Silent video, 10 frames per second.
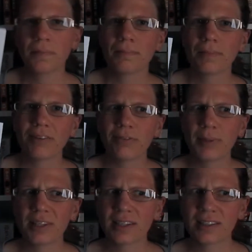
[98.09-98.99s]
my
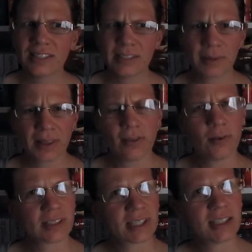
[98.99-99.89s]
familiarity with
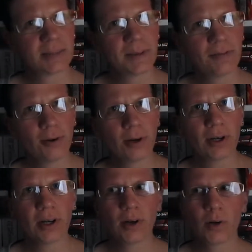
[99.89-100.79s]
Norse gods before